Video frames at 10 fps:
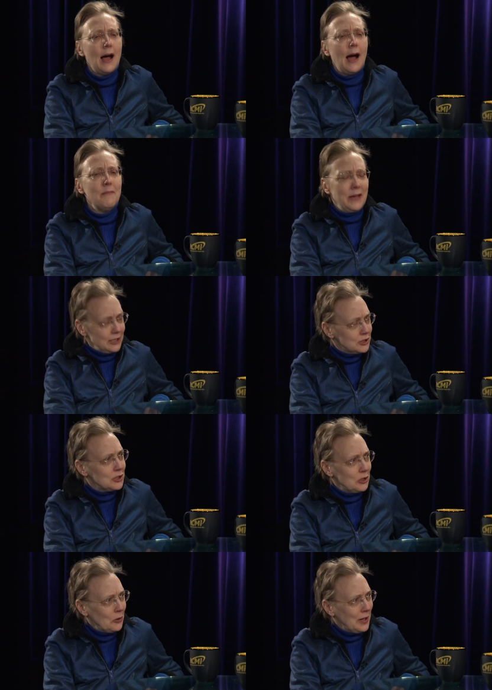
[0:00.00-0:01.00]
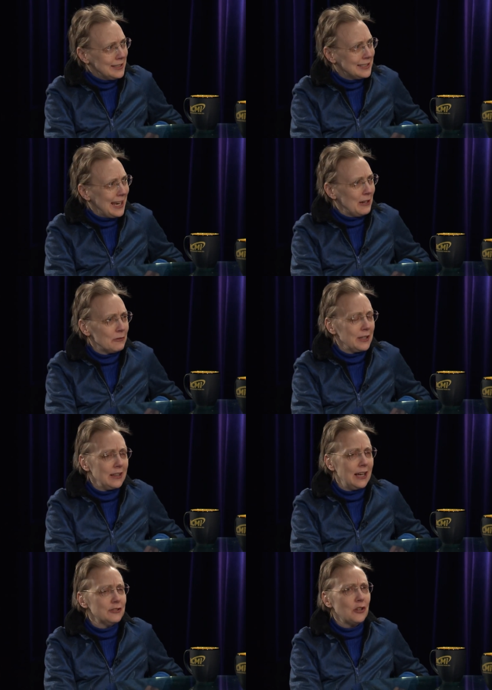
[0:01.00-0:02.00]
I managed to do it and
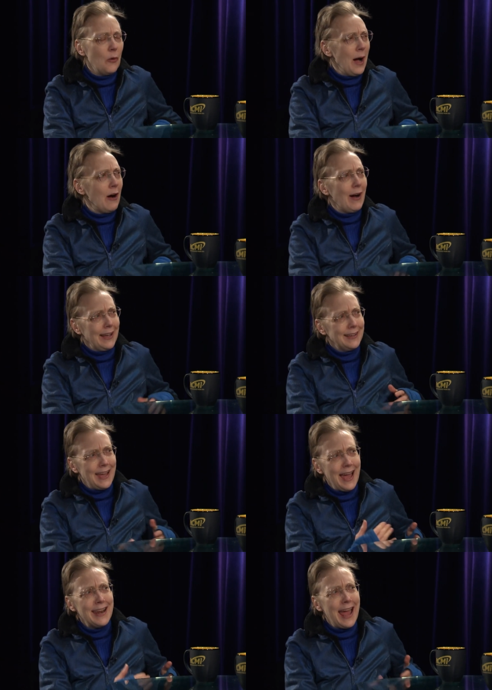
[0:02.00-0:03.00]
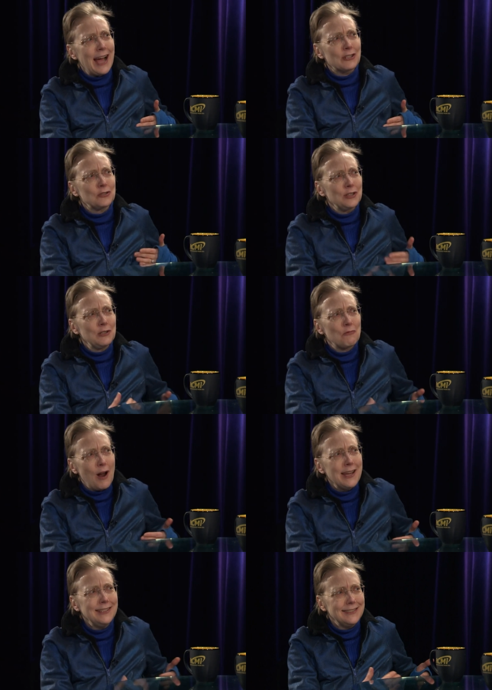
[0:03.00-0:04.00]
realized, oh wow, I can actually
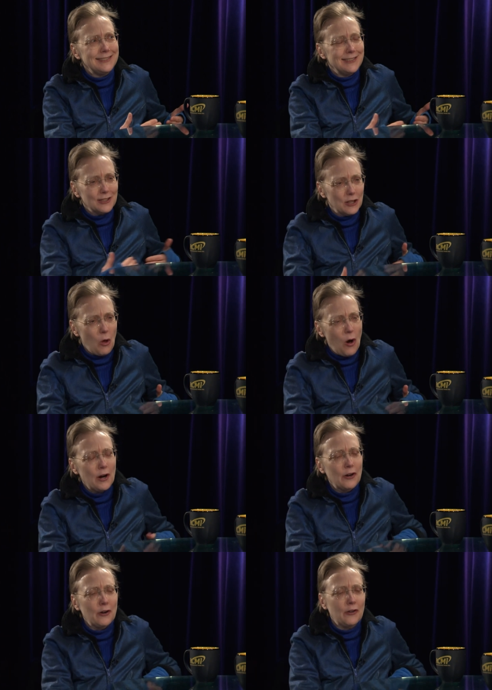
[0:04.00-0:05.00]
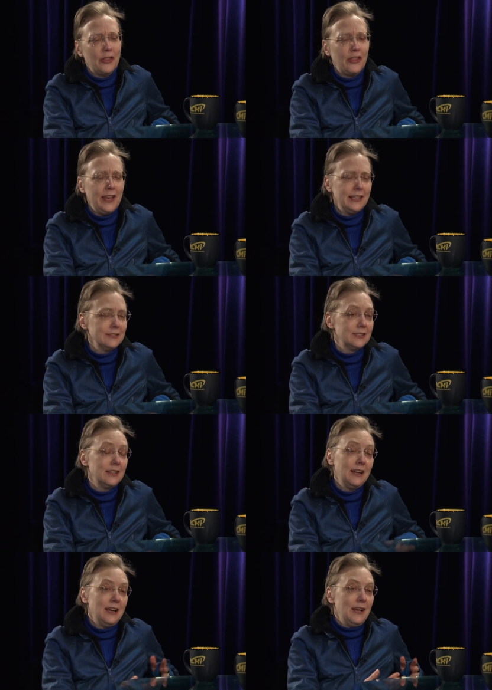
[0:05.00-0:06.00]
write longer things and.